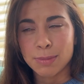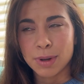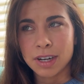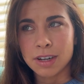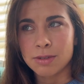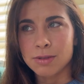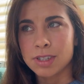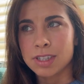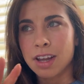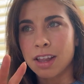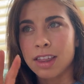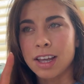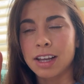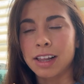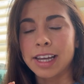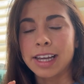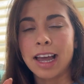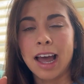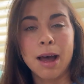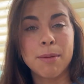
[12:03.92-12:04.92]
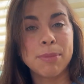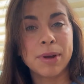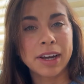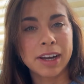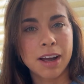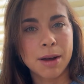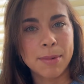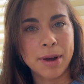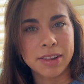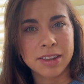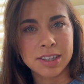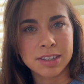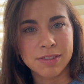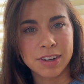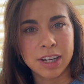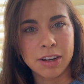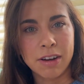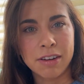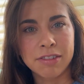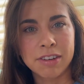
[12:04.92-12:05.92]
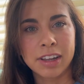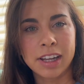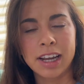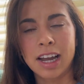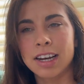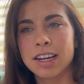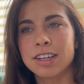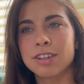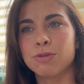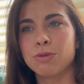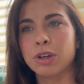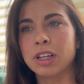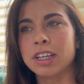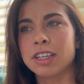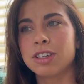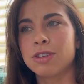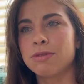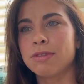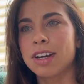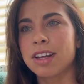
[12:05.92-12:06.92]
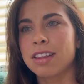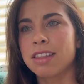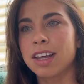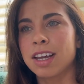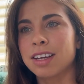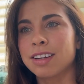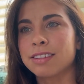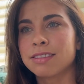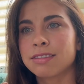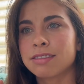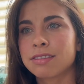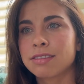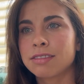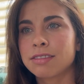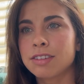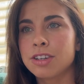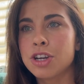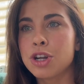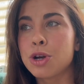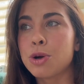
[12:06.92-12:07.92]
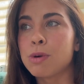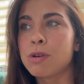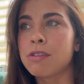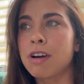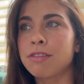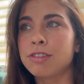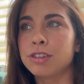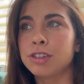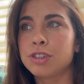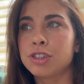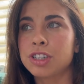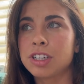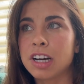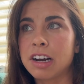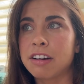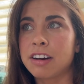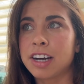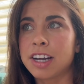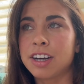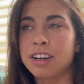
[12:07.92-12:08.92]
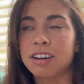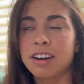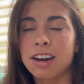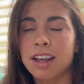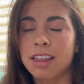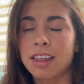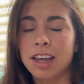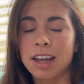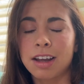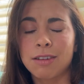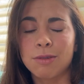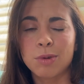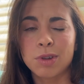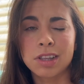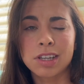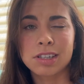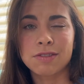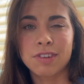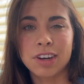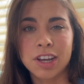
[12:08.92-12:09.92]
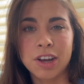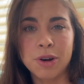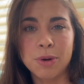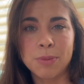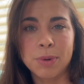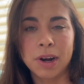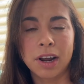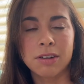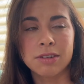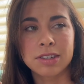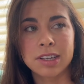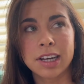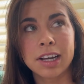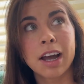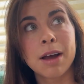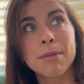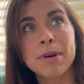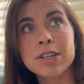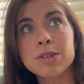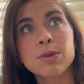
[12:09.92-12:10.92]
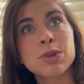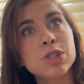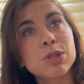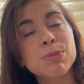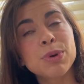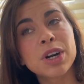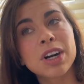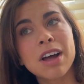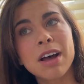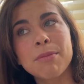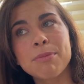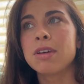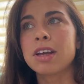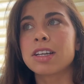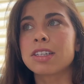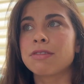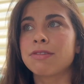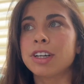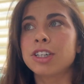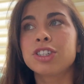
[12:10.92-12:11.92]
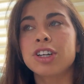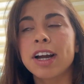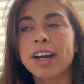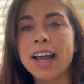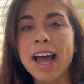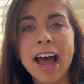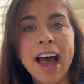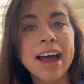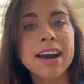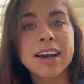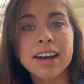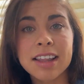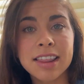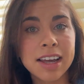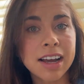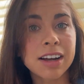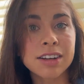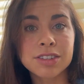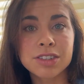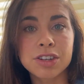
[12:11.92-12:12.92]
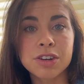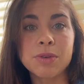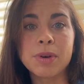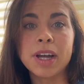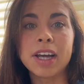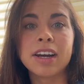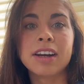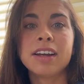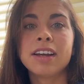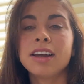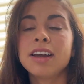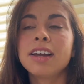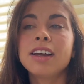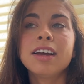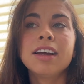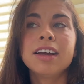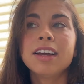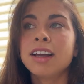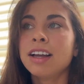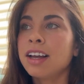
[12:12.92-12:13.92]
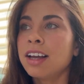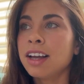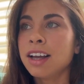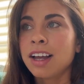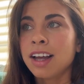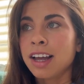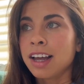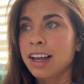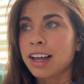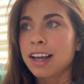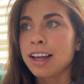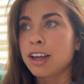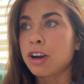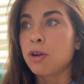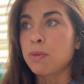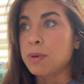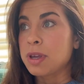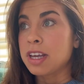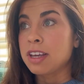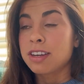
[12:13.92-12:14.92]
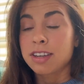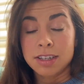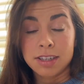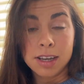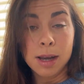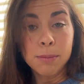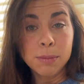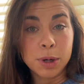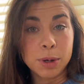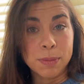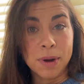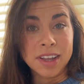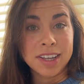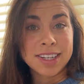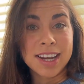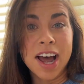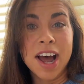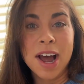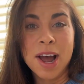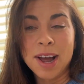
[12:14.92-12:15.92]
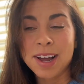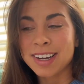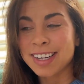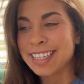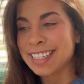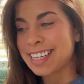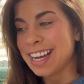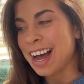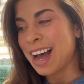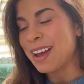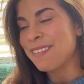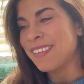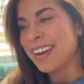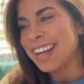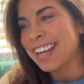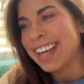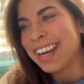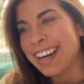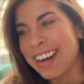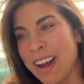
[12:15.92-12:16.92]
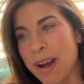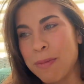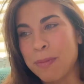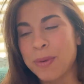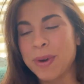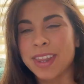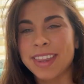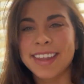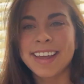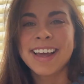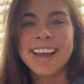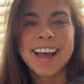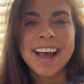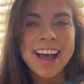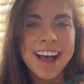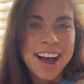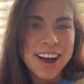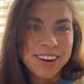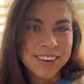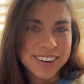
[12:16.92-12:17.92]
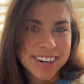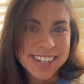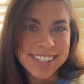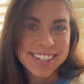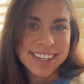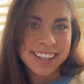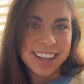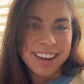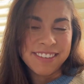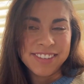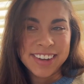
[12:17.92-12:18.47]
but it was nothing like epic about this video. I feel like I didn't really do anything new or revolutionary or anything with this video, but I was like, I might as well just put it up because if I try to add anything else to it, it'll be December by the time I get it up with how crazy life